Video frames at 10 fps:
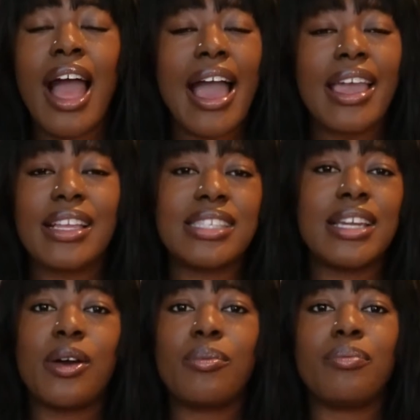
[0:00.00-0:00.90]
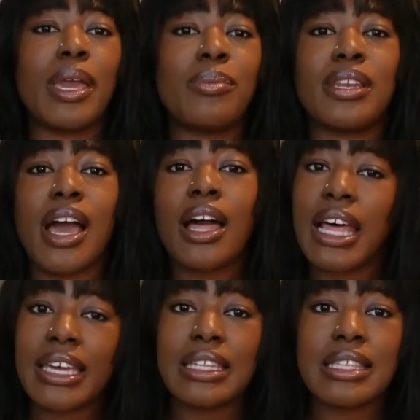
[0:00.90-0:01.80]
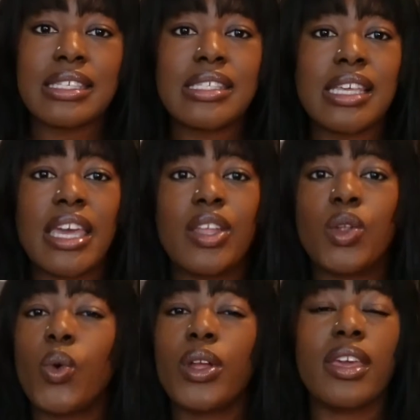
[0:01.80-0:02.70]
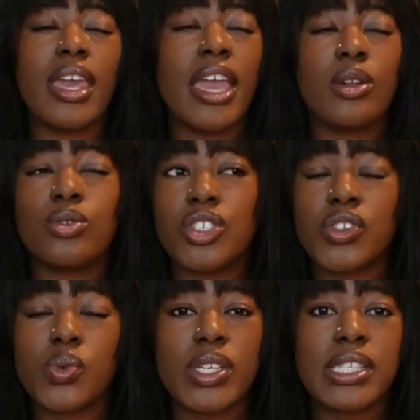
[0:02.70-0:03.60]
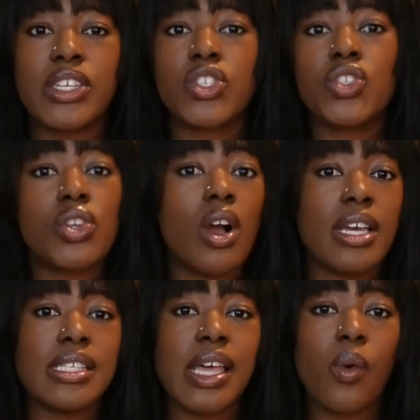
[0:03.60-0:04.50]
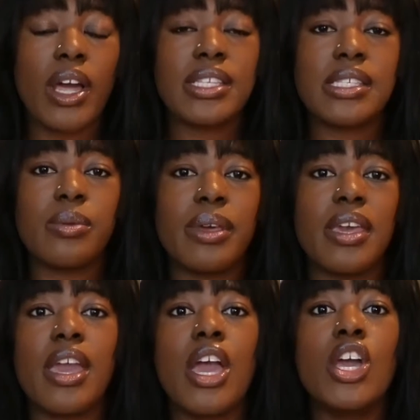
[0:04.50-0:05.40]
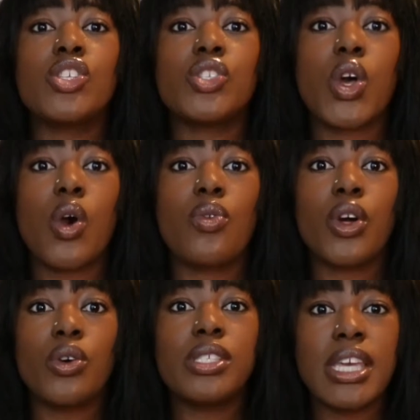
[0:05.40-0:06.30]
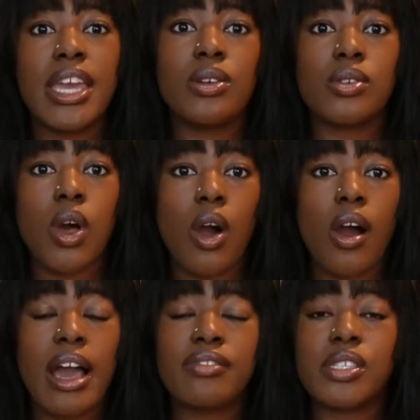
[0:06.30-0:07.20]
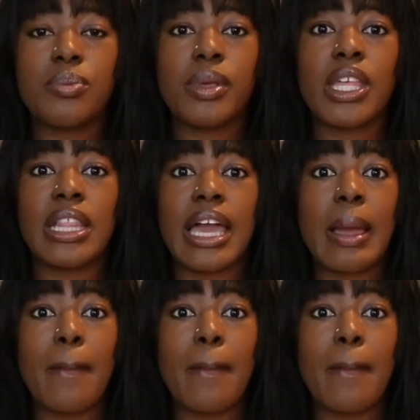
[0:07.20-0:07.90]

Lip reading: I ended up maybe not liking the scent, or the candle just wasn't as strong as I want it to be. So those candles all have to be like